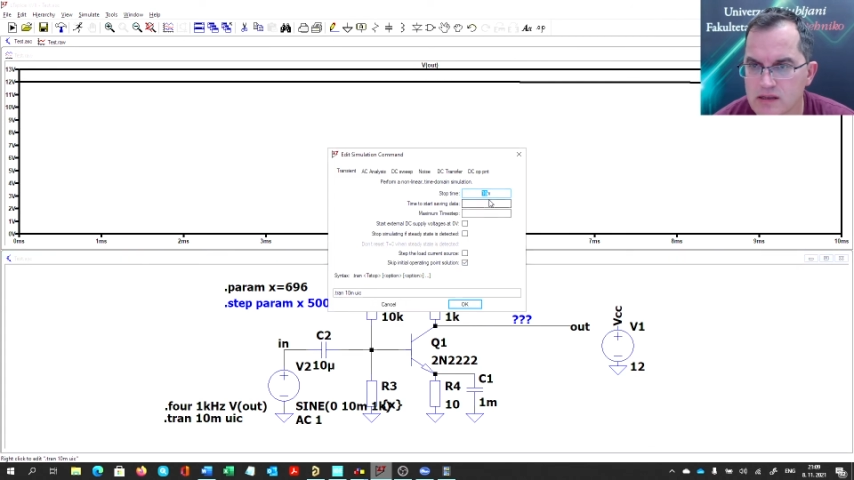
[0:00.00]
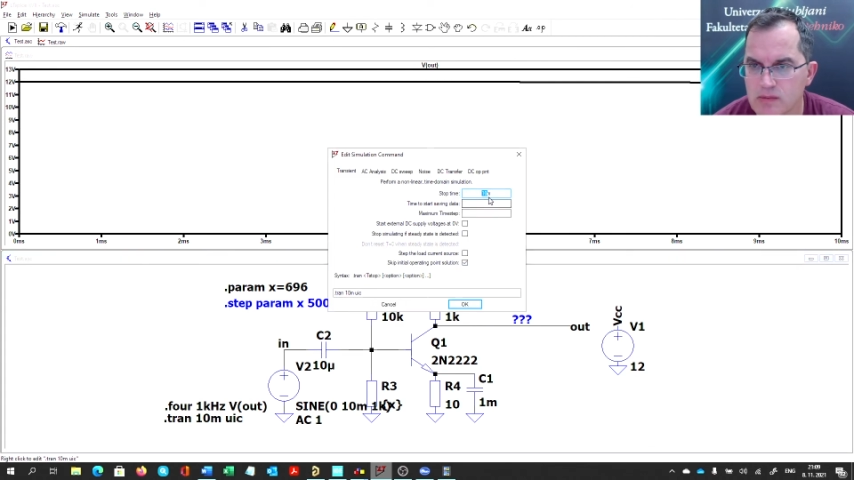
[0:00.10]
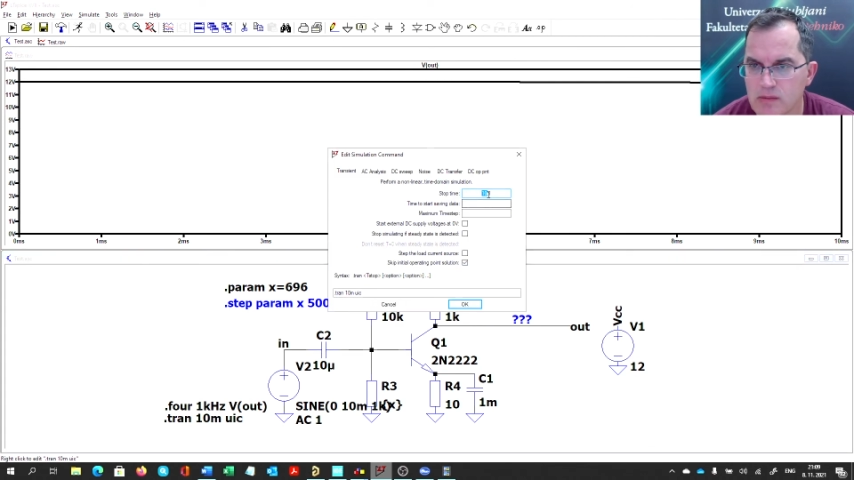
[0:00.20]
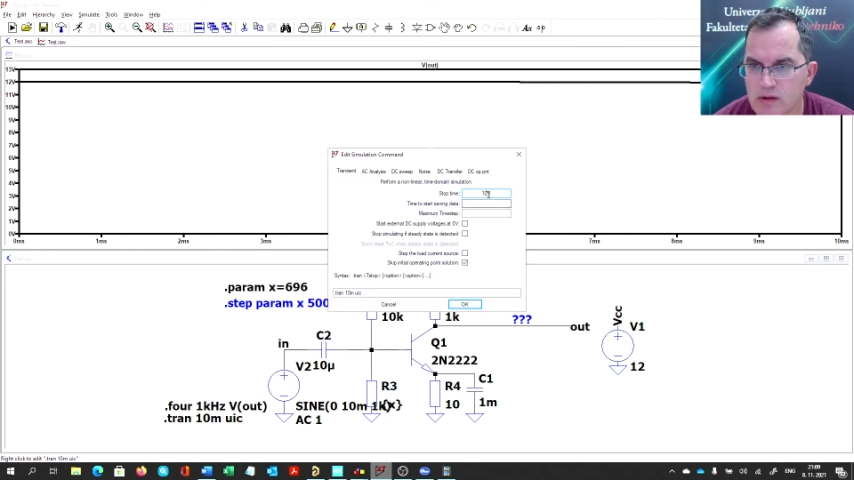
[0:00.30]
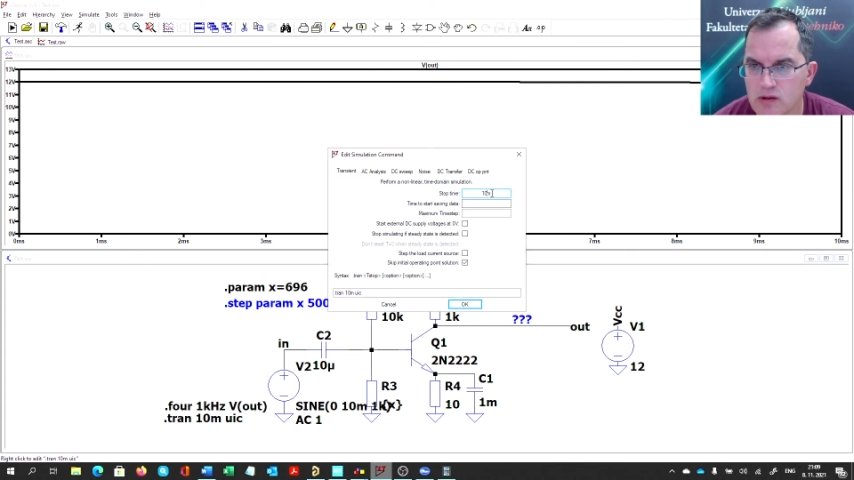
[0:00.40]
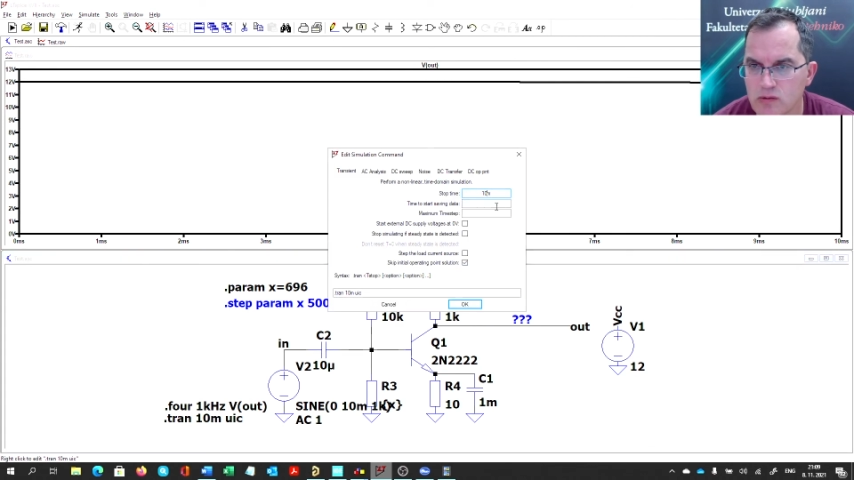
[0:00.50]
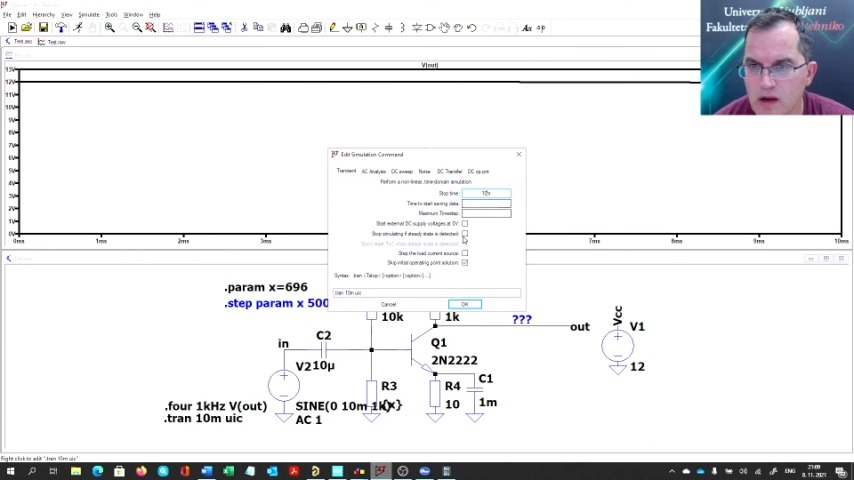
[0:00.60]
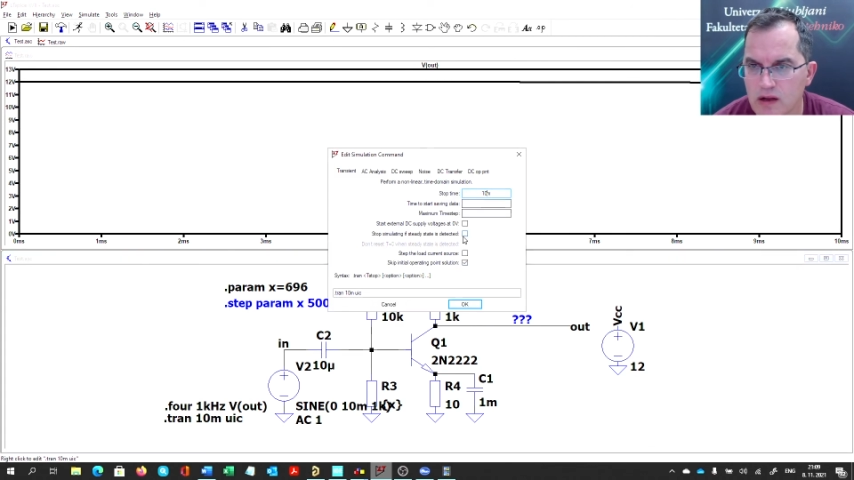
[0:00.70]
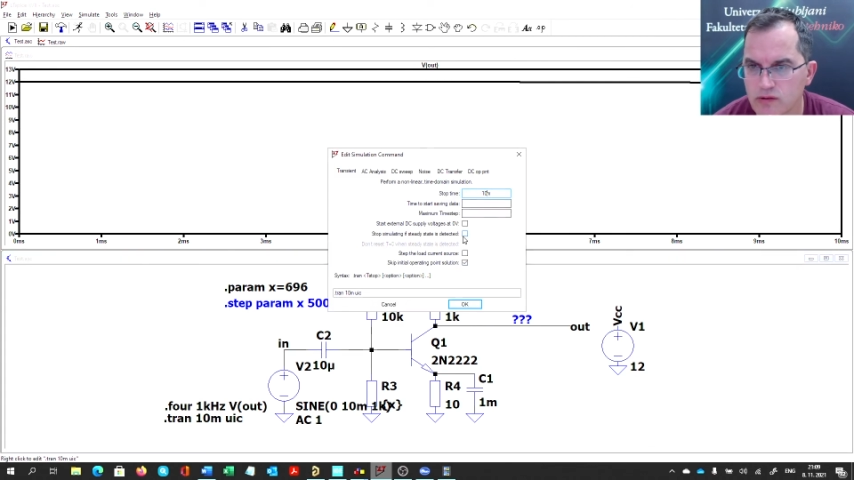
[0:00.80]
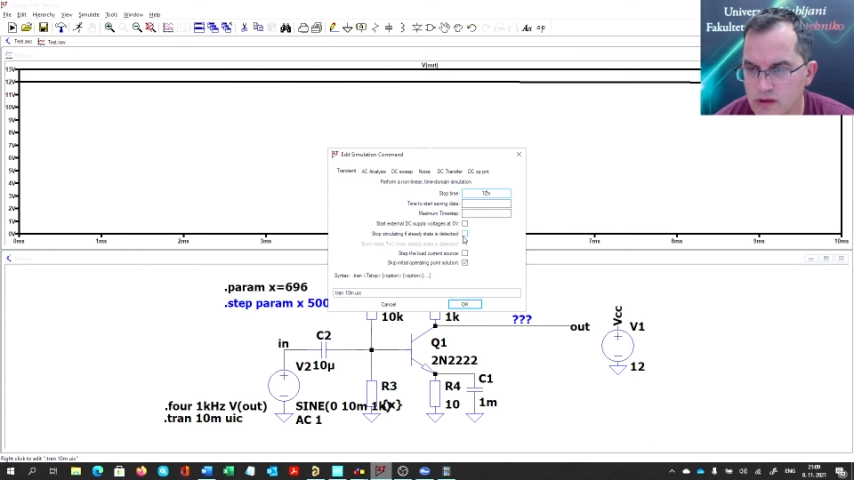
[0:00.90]
maybe to
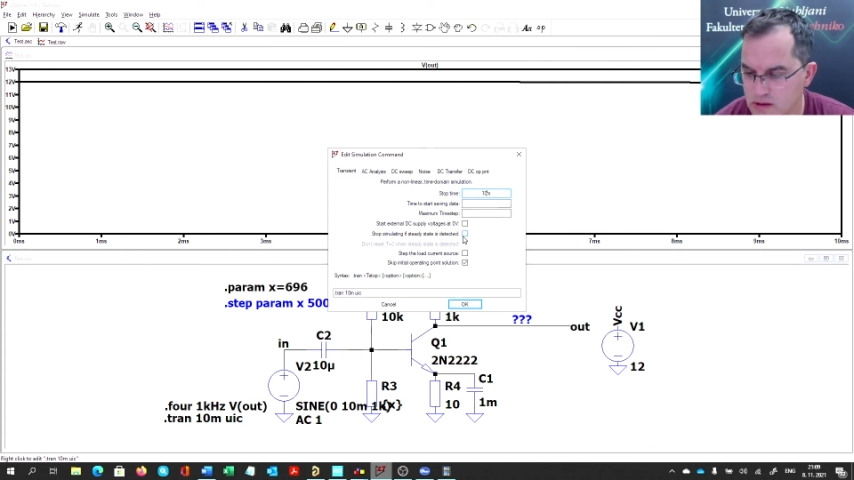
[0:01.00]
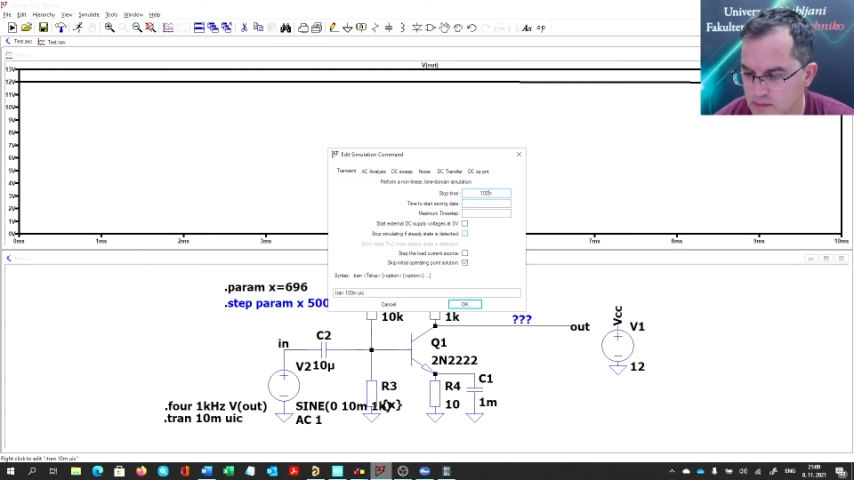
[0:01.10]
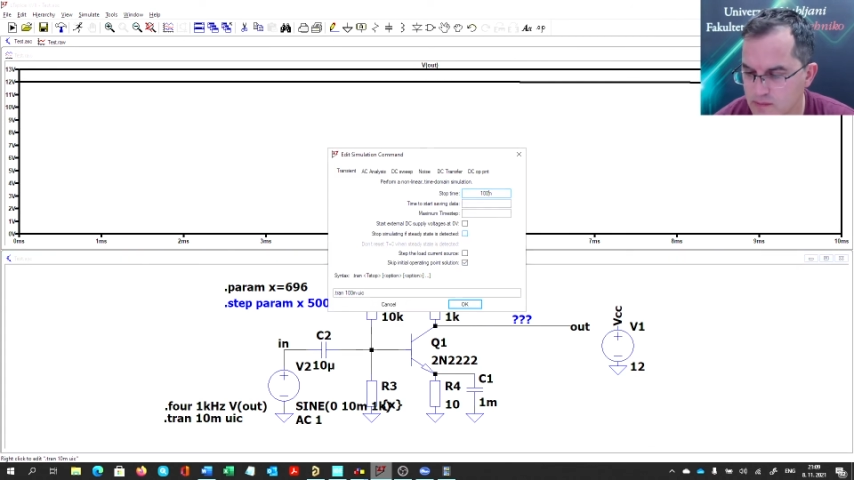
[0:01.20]
100,